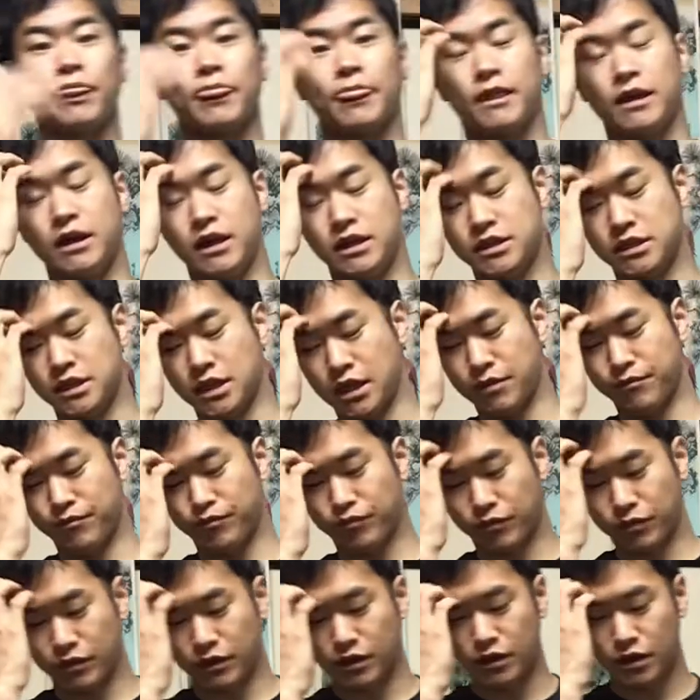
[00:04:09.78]
In
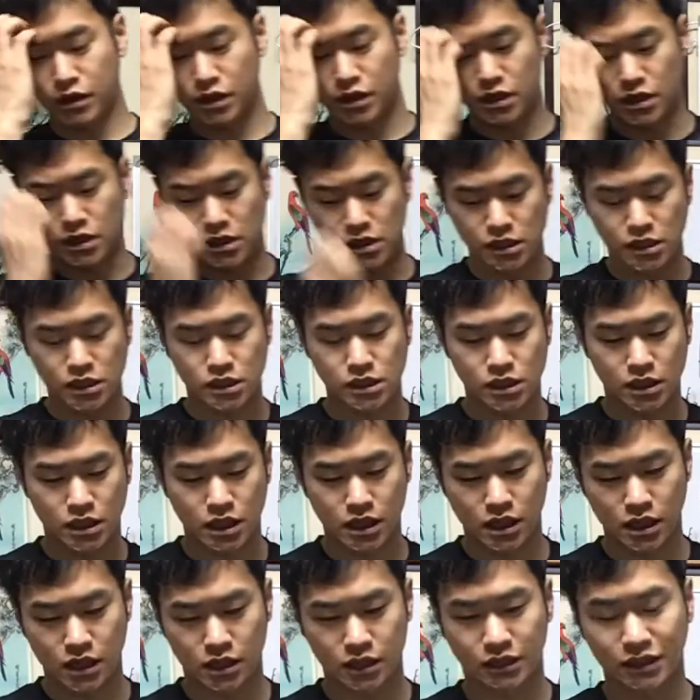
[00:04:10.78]

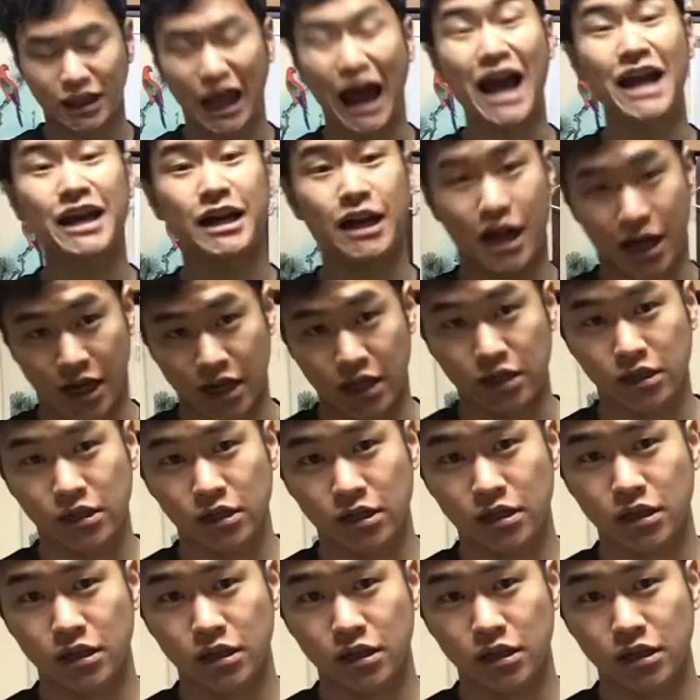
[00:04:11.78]
the tai hai,